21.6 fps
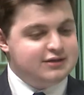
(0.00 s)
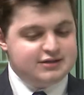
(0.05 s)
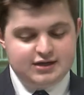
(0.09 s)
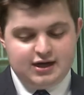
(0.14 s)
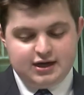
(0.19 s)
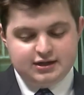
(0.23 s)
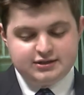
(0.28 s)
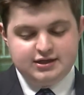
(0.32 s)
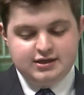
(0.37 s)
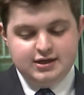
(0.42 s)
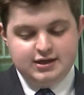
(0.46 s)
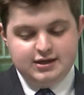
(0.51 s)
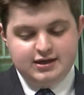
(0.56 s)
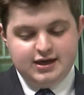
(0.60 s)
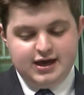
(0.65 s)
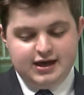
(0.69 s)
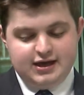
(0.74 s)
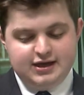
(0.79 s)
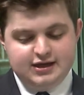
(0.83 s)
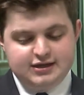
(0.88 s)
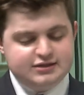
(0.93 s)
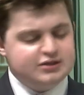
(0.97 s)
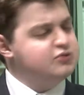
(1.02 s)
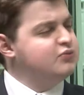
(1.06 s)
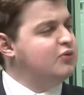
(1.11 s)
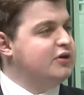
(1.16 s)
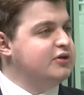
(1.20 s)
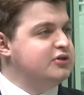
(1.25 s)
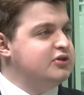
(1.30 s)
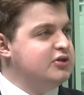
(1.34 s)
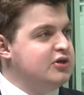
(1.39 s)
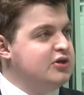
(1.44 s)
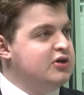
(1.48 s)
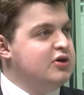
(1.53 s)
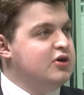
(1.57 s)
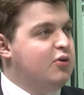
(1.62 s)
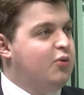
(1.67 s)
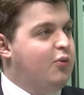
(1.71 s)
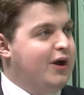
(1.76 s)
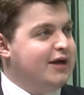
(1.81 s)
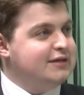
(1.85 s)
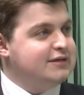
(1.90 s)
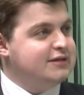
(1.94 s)
Sox, Yankees, as well as the
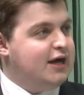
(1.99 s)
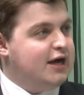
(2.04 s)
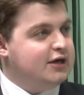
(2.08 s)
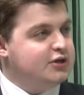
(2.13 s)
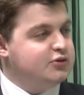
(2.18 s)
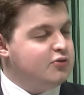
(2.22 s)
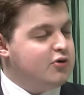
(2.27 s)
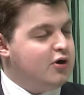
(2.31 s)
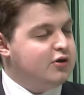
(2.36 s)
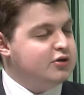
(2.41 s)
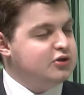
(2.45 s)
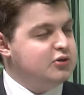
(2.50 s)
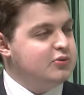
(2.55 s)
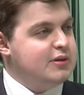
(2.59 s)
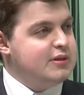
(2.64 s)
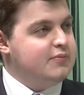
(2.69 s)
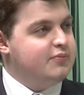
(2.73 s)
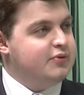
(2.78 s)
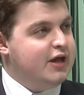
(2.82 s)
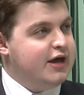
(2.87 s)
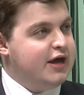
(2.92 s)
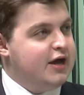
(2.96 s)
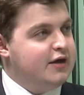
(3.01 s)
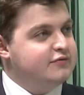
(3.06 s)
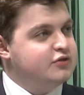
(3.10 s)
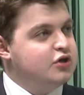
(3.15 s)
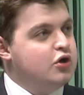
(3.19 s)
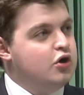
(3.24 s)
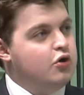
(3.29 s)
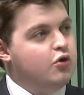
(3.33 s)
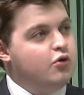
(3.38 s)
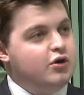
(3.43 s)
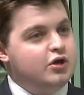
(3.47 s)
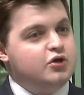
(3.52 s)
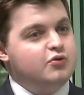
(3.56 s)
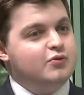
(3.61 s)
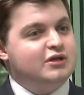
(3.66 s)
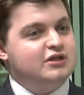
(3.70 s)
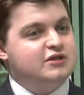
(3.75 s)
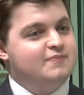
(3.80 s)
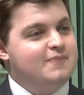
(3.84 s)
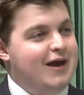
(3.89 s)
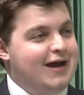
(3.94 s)
White Sox were also in the playoffs? Who did you
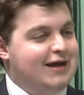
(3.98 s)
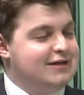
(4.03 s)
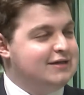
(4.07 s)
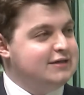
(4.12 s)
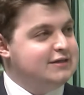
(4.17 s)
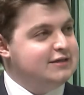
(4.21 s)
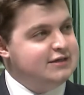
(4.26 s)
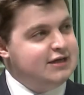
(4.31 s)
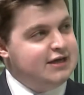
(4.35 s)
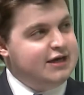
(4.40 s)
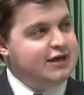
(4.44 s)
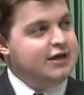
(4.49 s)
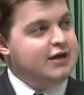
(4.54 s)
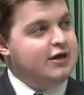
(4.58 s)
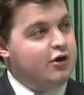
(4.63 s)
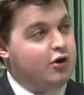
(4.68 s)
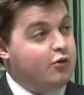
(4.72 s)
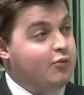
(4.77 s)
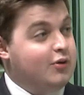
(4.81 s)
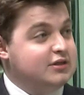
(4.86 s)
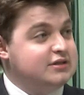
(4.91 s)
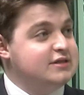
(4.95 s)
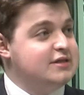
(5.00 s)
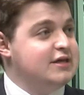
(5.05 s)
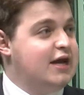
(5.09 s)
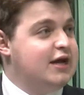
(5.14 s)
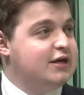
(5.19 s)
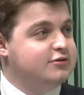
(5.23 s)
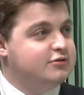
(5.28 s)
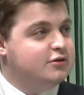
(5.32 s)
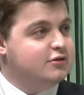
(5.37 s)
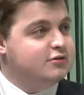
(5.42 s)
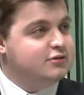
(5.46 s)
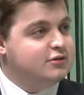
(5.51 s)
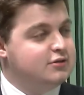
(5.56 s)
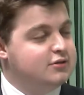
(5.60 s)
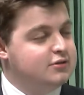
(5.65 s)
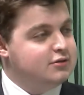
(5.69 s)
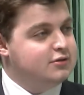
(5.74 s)
expect to see, or was it the Astros?